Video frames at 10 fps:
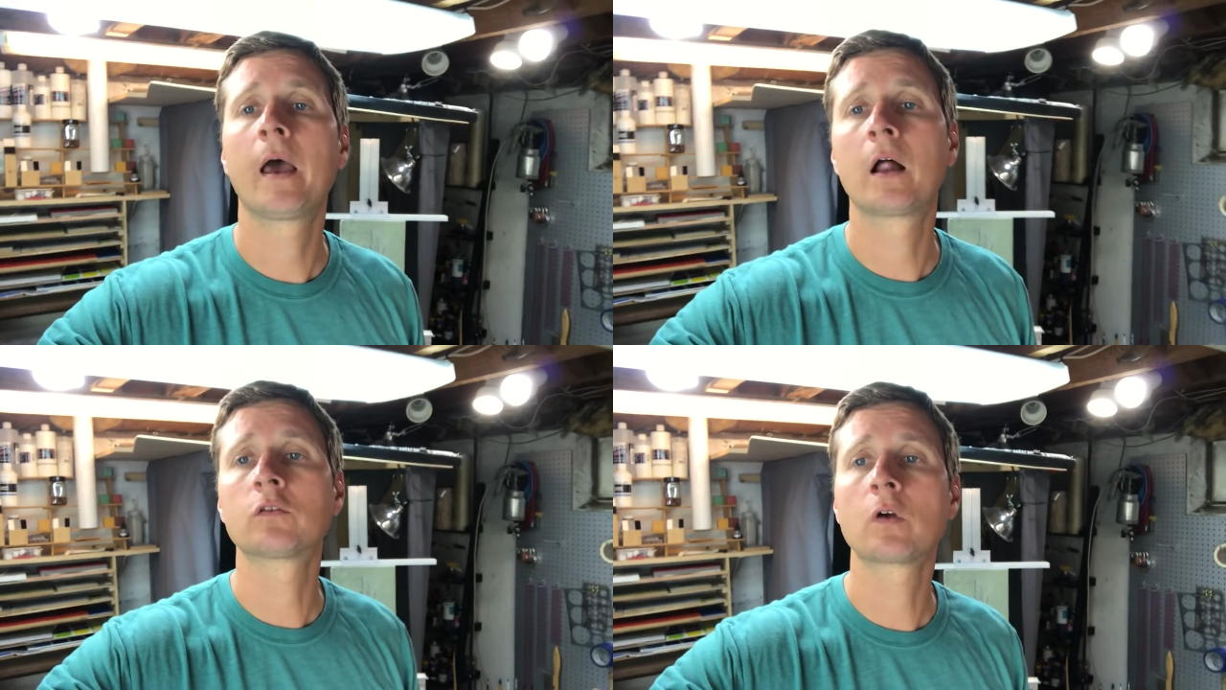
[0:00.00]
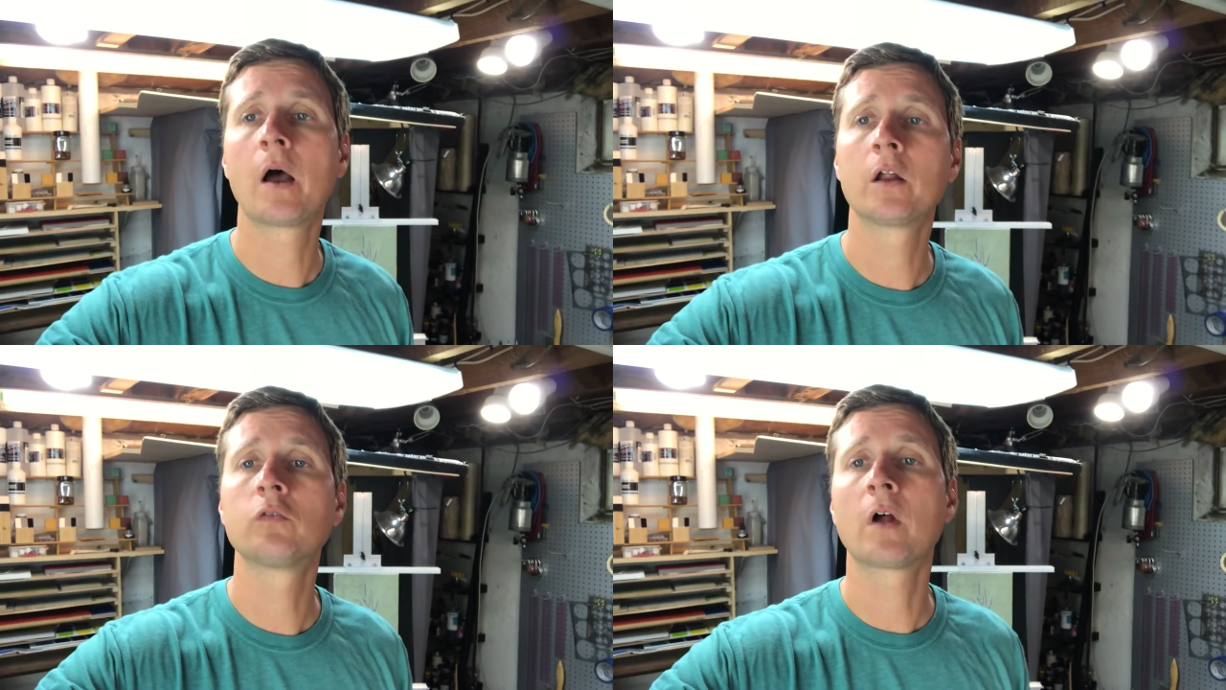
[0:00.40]
and I'll
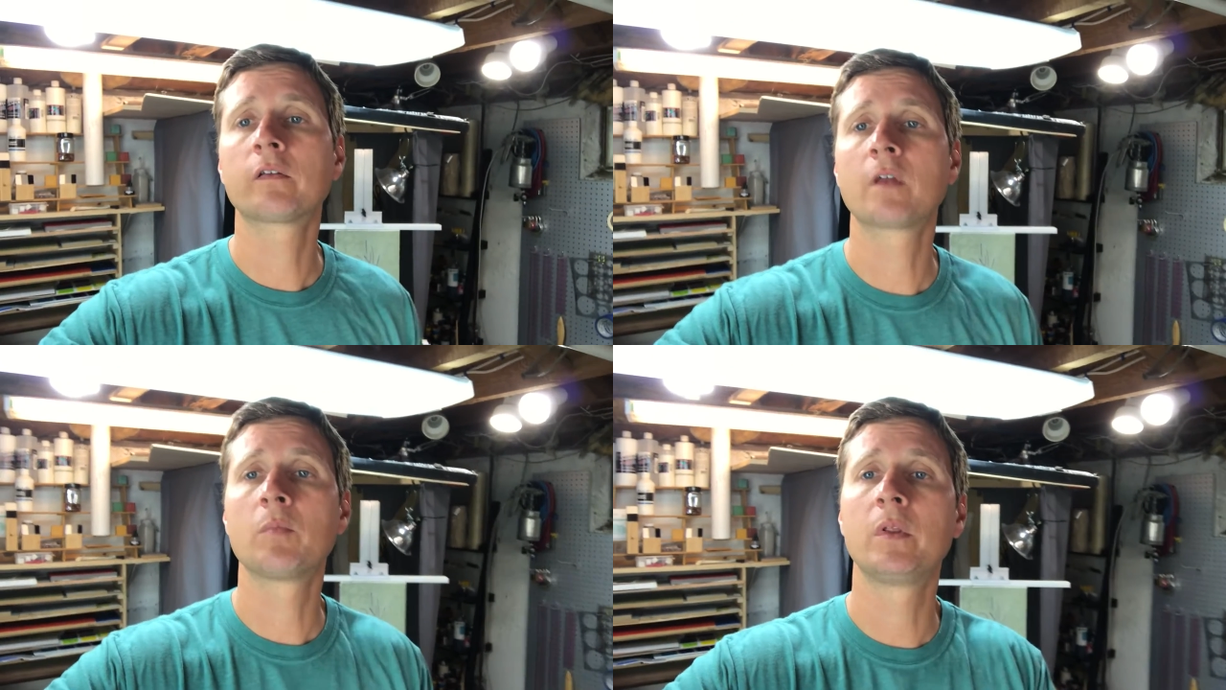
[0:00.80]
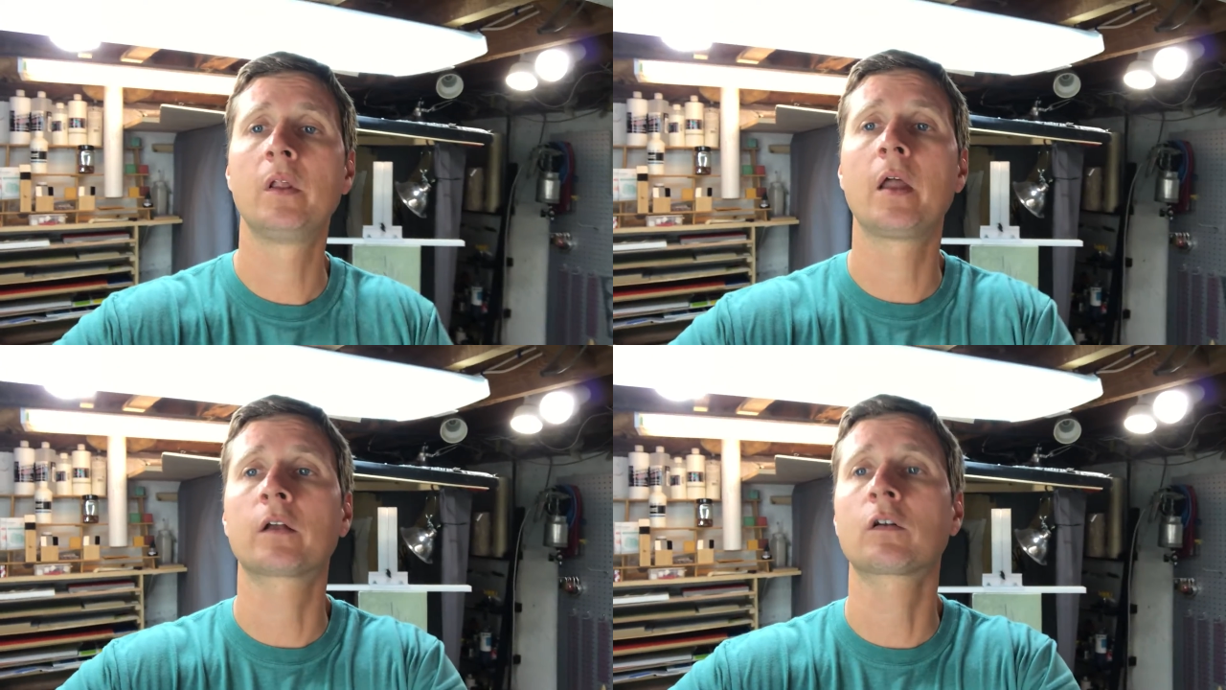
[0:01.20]
try to address them in
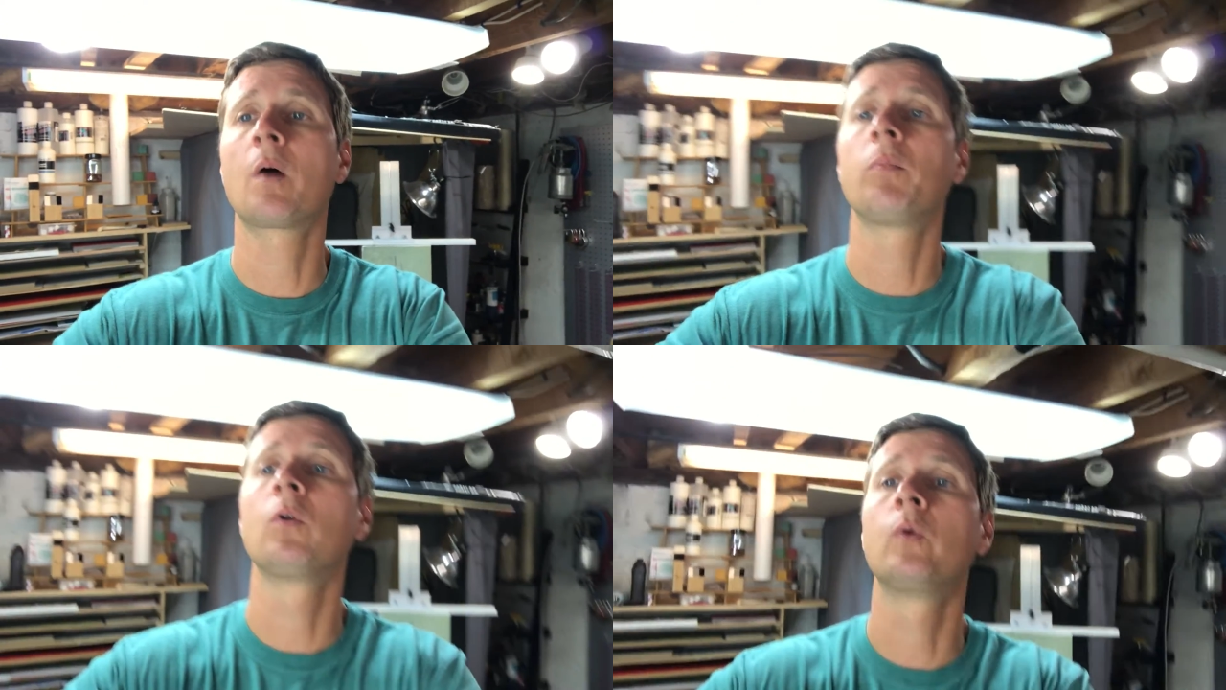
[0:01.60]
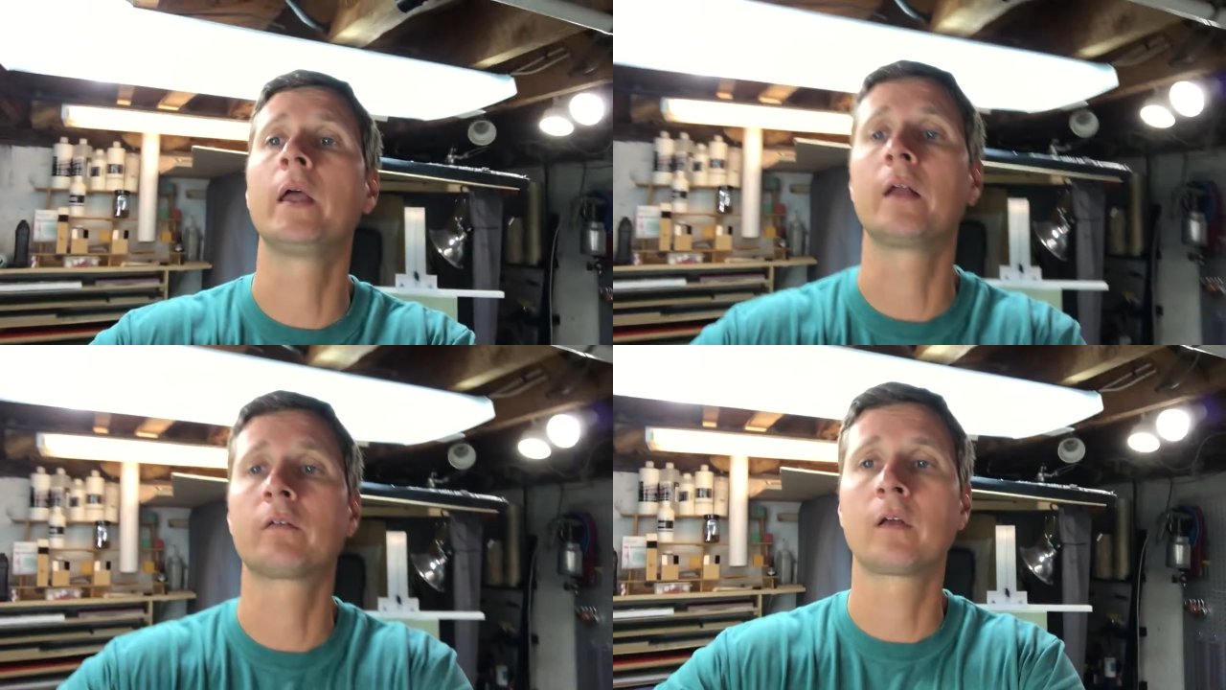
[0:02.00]
the next couple of
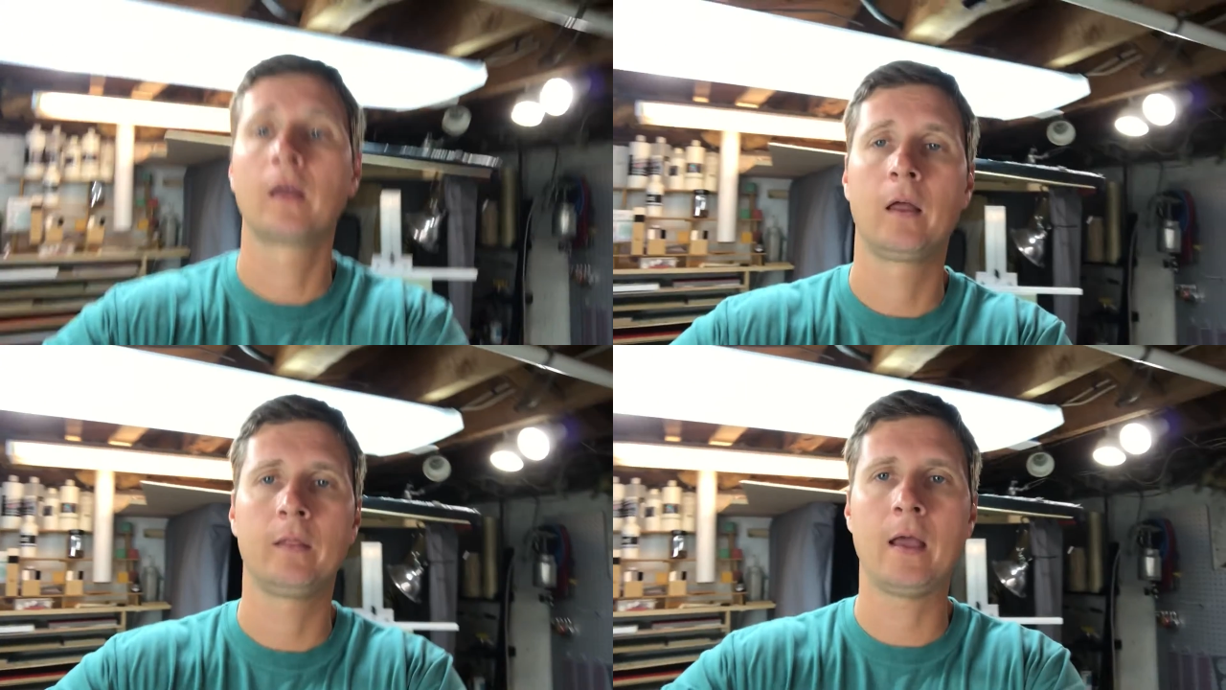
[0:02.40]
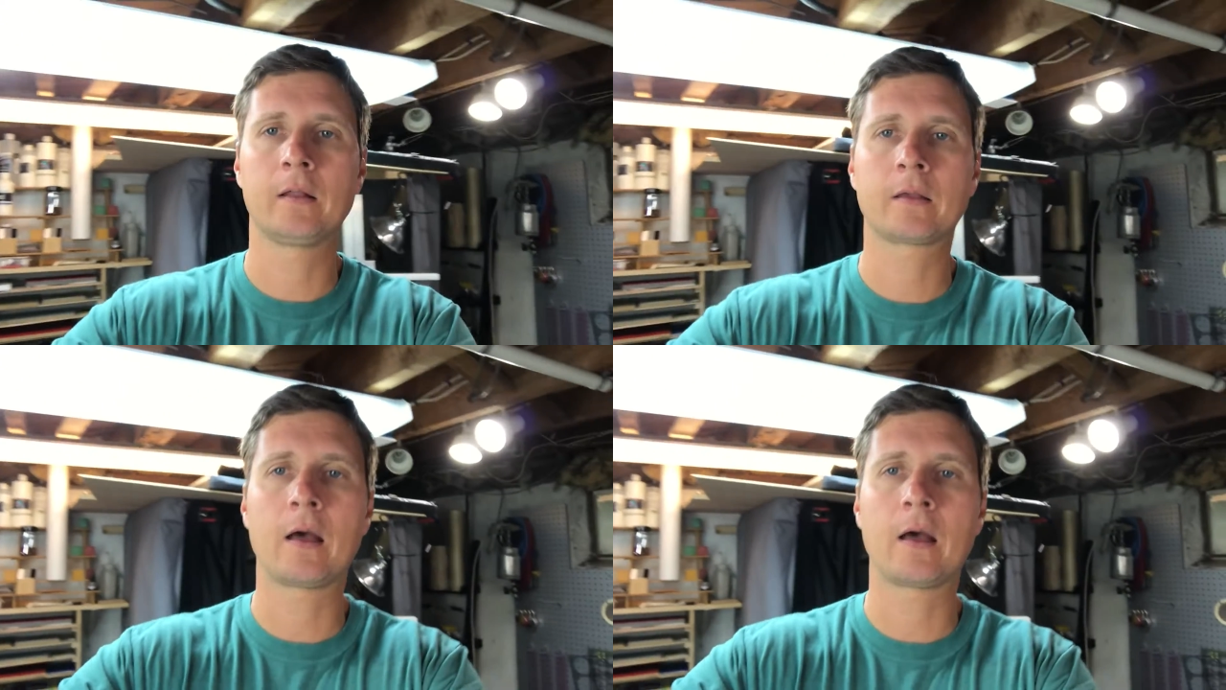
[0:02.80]
weeks. Thanks,